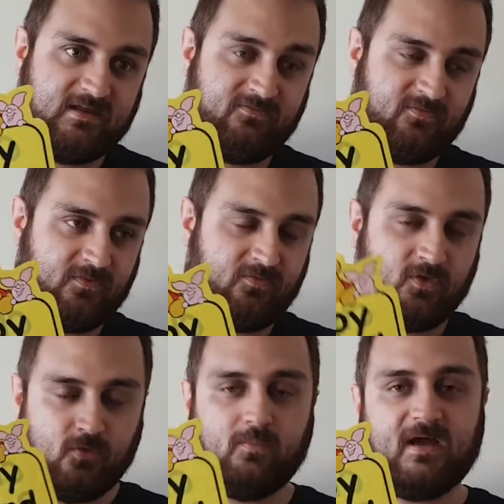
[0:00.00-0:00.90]
if
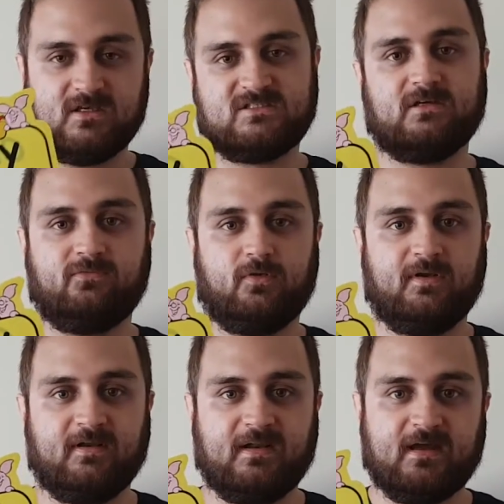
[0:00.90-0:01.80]
you by yourself were
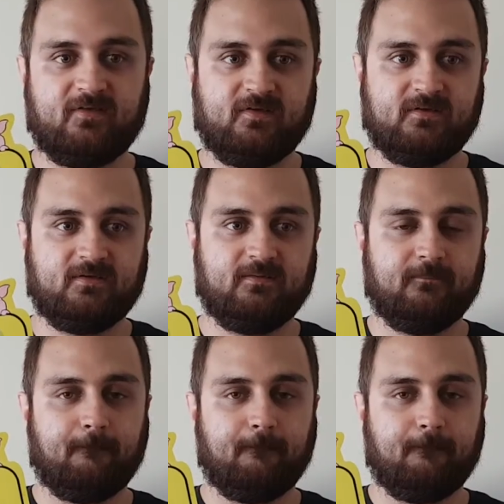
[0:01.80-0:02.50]
in an accident